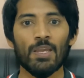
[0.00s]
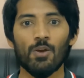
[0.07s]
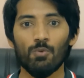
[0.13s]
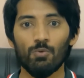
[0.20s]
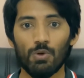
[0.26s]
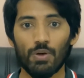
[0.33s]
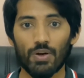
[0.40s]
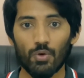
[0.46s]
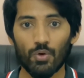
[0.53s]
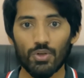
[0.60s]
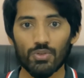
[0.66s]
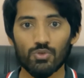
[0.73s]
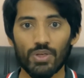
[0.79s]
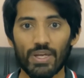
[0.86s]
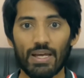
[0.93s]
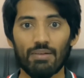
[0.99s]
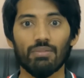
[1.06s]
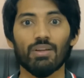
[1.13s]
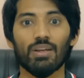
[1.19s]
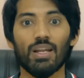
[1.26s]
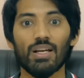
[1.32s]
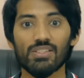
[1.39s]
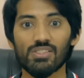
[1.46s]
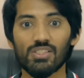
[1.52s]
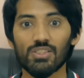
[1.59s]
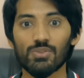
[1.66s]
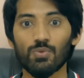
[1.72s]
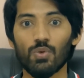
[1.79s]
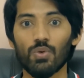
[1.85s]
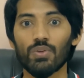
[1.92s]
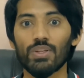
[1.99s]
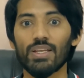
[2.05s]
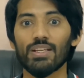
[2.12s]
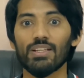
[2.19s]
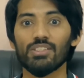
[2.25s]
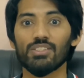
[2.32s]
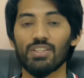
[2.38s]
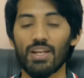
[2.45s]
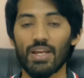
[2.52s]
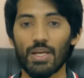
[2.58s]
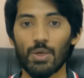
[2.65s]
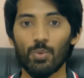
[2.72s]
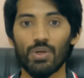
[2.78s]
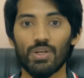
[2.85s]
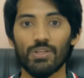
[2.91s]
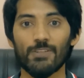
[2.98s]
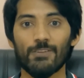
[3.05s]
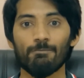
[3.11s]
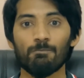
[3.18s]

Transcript: we are going to have classes for the English language